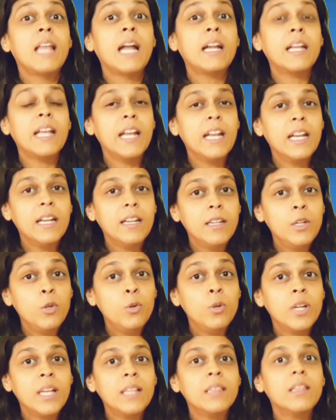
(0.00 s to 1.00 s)
that
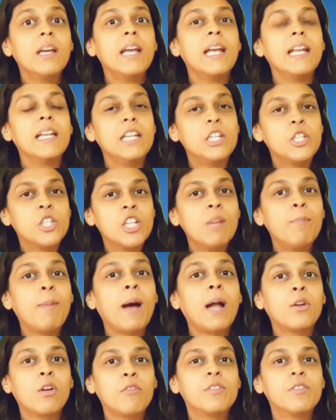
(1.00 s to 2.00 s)
during the initial
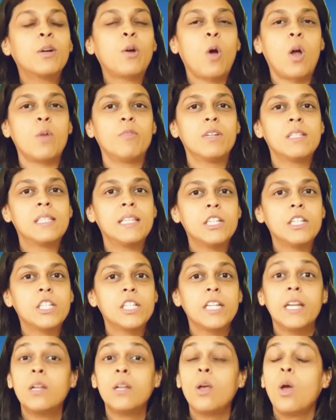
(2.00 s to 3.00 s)
part of the
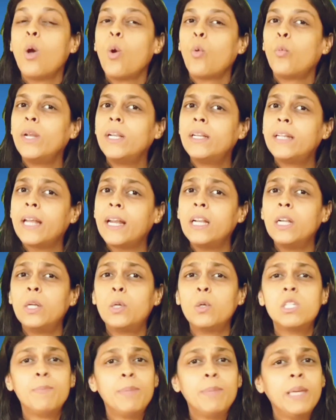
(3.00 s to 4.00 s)
conversation, we tend
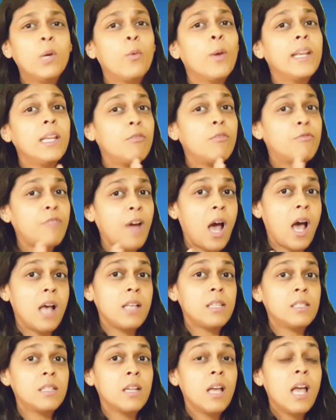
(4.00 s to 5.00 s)
to speak very
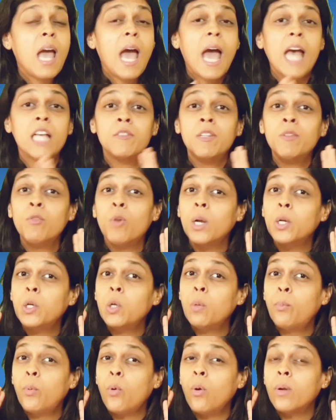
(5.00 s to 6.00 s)
fast as we want
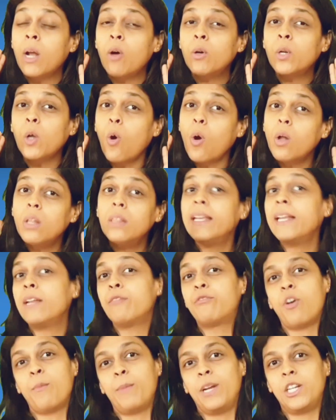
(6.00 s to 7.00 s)
to pour out all the
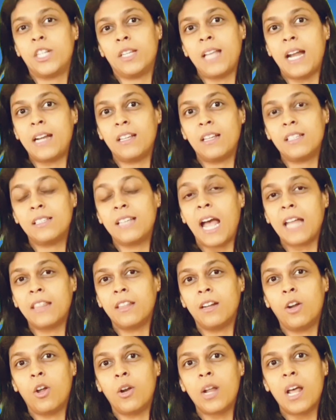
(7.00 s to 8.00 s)
information that is
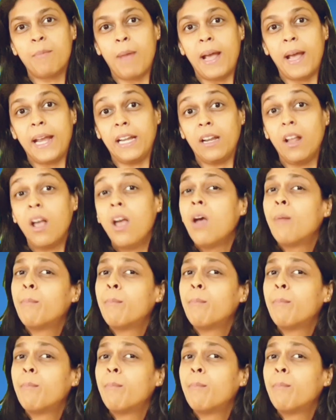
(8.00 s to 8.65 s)
gathered on our mind.